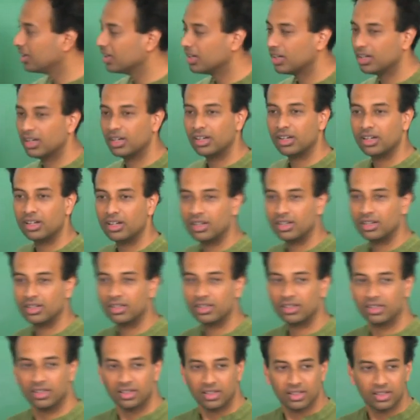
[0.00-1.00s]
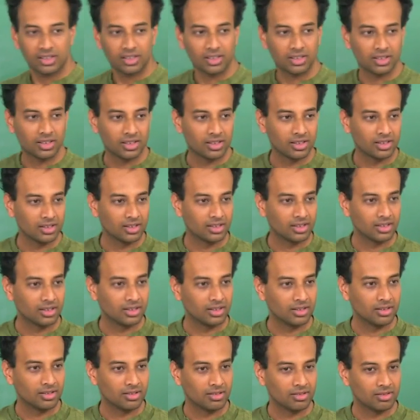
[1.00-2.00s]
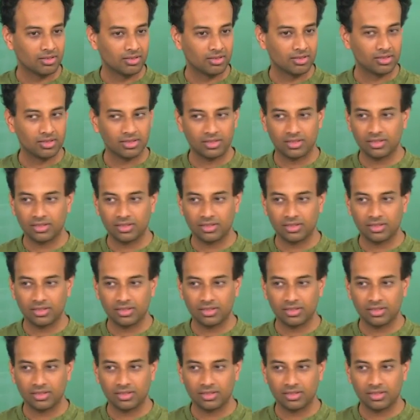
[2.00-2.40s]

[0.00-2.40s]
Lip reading: (no one is talking)